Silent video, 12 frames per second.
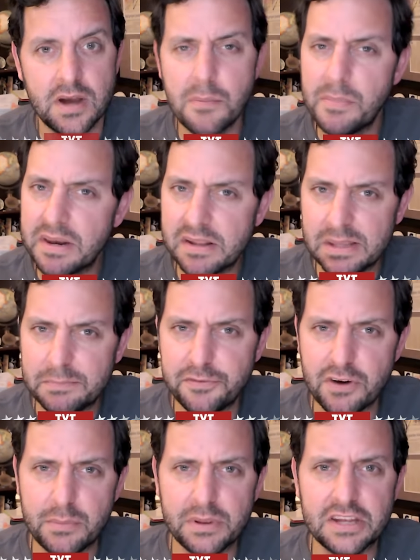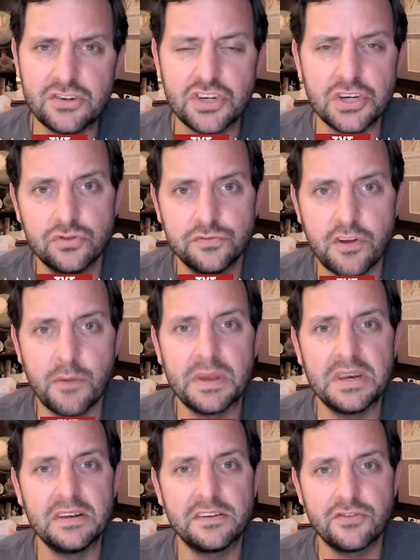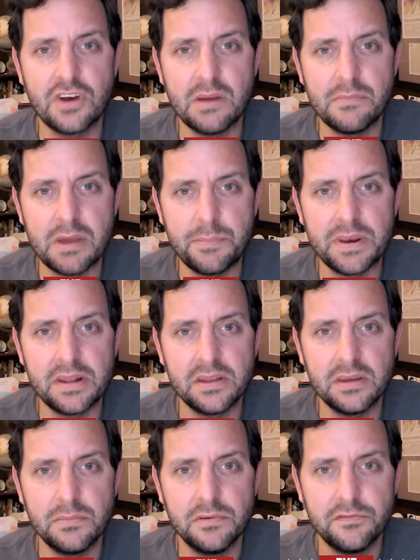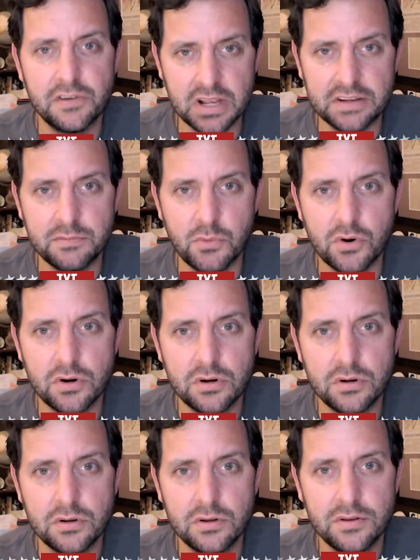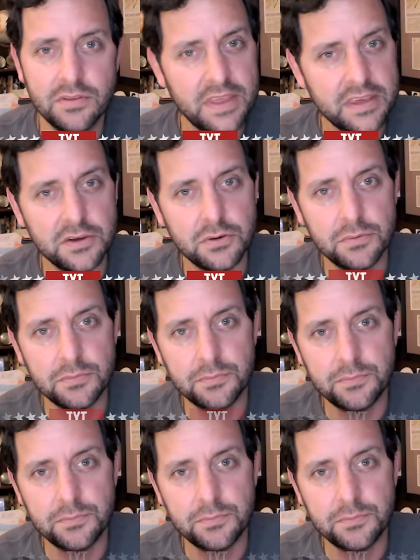I'm Ben Gleib for Rebel HQ you. Follow me on Instagram at Ben Gleib for lots more. Thank you.